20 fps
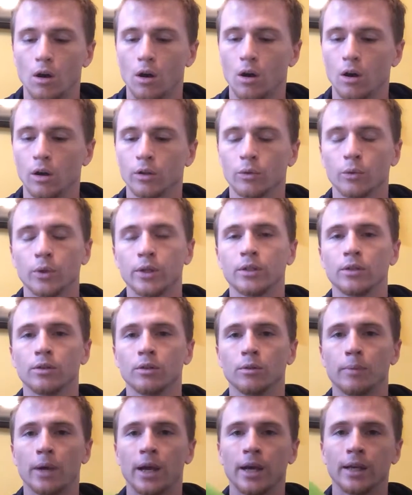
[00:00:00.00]
all the way to
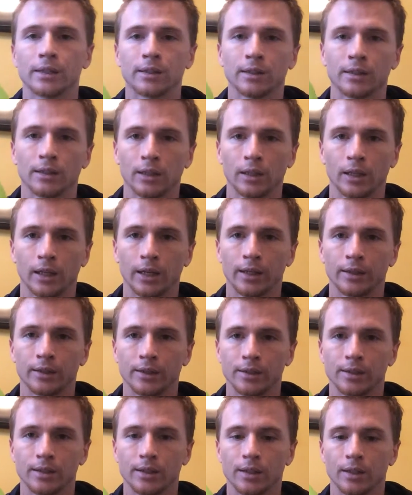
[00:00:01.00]
the basket and land
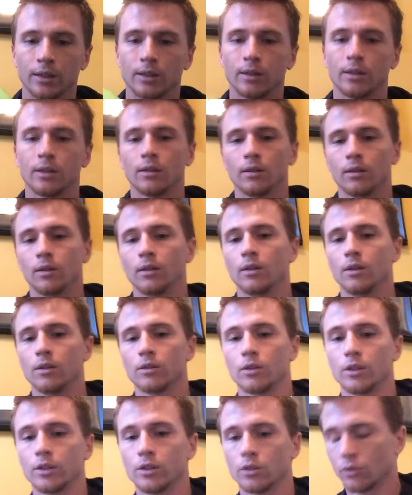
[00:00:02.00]
and sit.
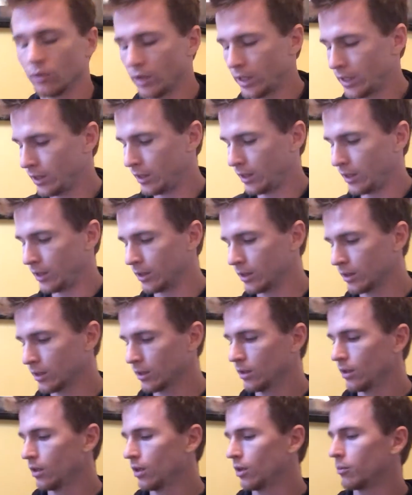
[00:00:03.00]
So that's a great disc.
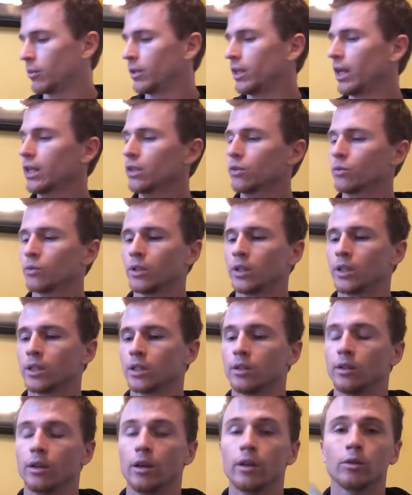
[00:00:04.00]
The next one is
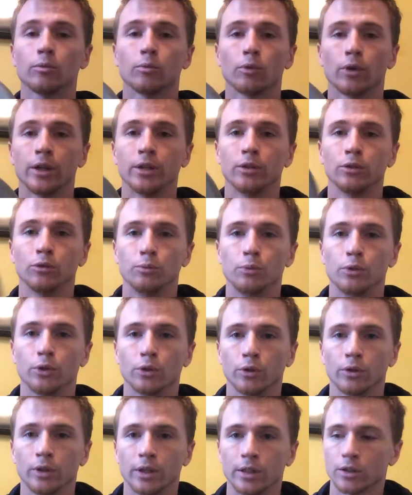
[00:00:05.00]
another brand new
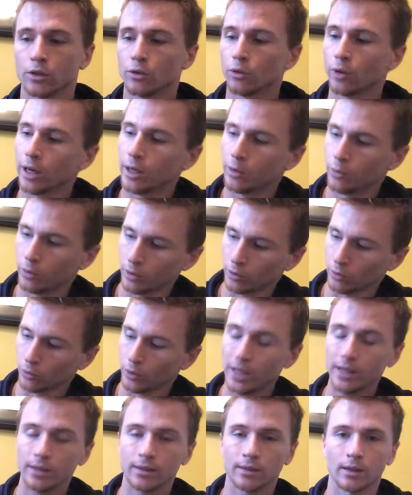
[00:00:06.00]
Pure that's gray with a
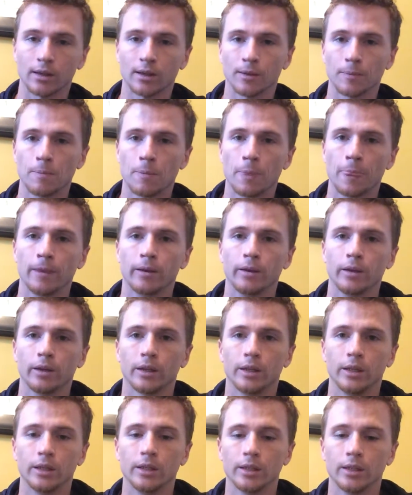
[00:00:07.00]
red stamp.
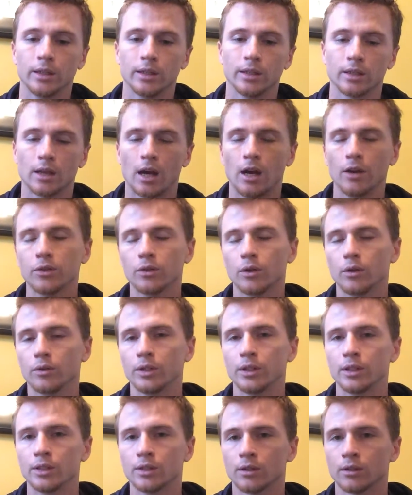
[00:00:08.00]
I'll throw
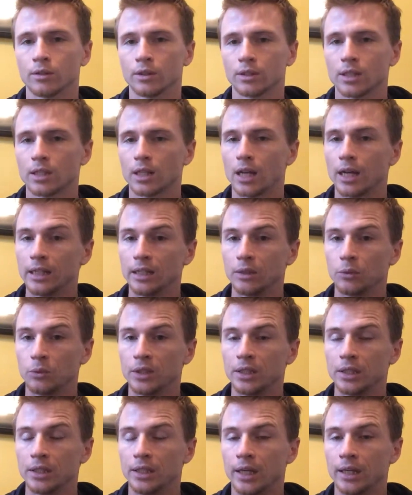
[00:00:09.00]
this on a slightly
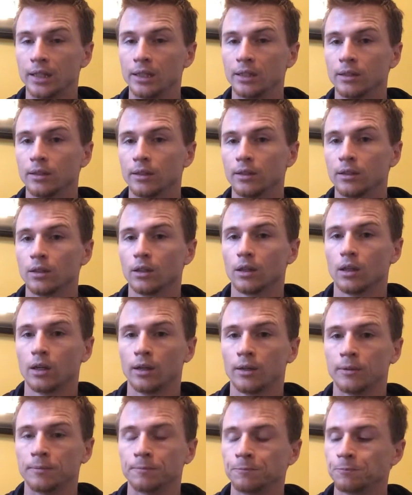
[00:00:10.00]
windy day,
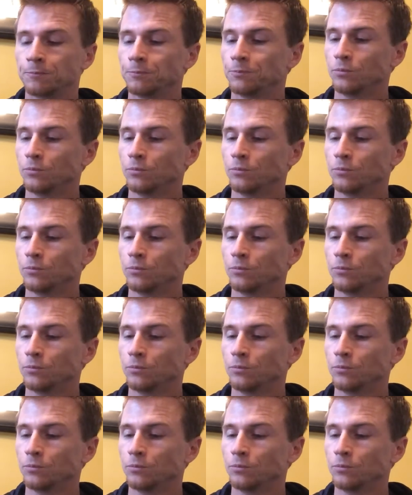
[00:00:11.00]
and